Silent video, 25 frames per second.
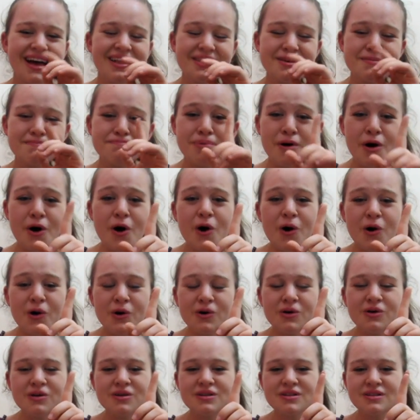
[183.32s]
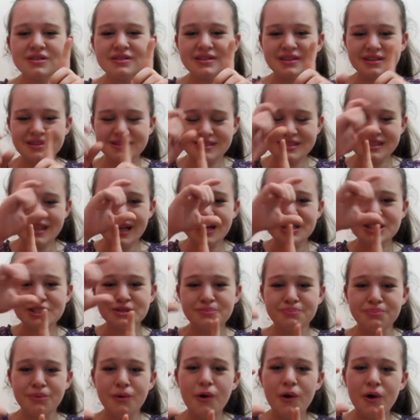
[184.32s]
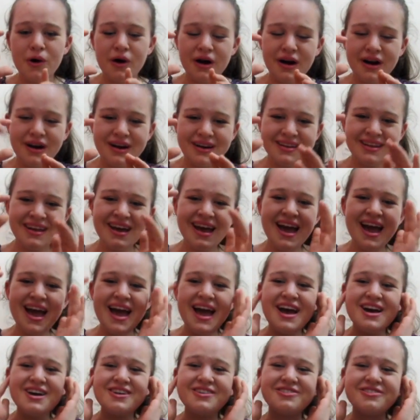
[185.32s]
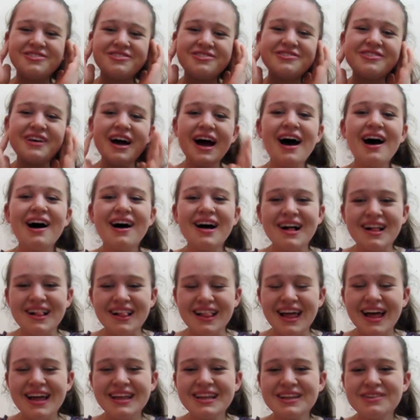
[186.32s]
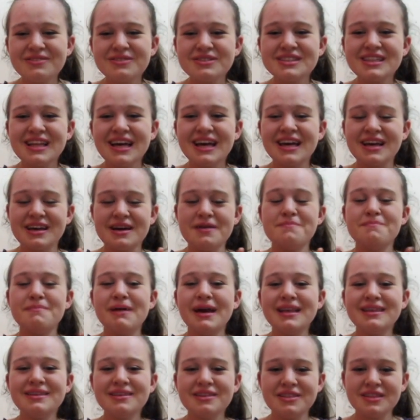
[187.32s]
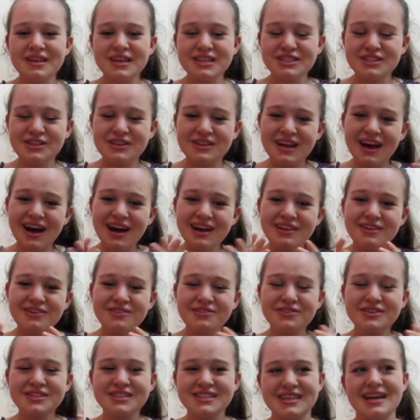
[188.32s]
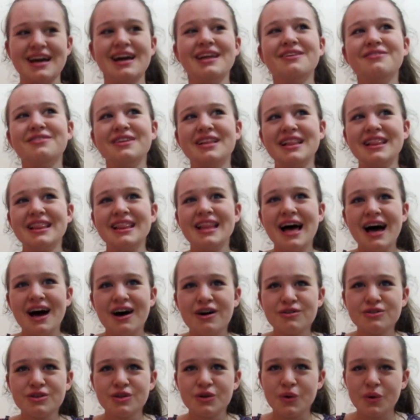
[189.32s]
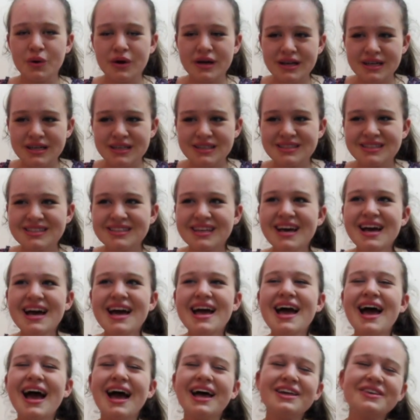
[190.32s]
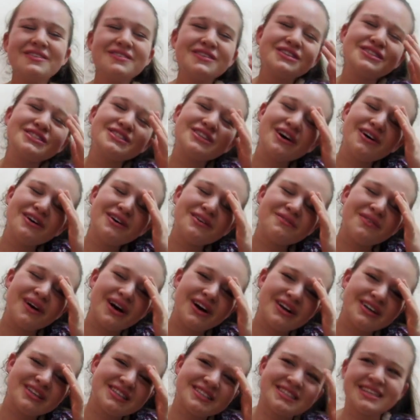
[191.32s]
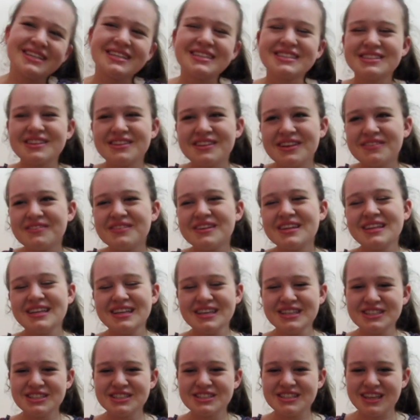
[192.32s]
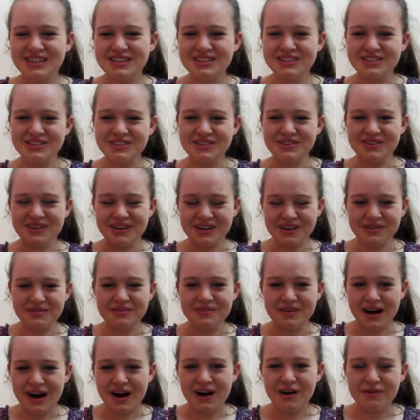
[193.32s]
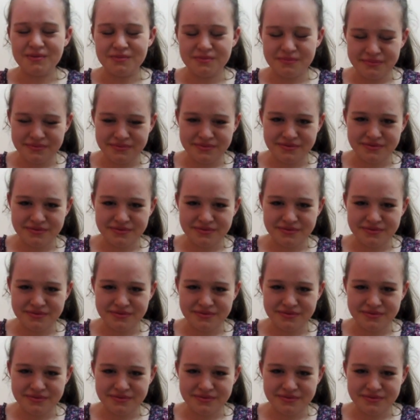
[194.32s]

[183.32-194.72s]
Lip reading: the pole / board fell, and it was like a metal thing, so it kind of was kind of a loud noise, and it was so embarrassing. So then the teachers had to help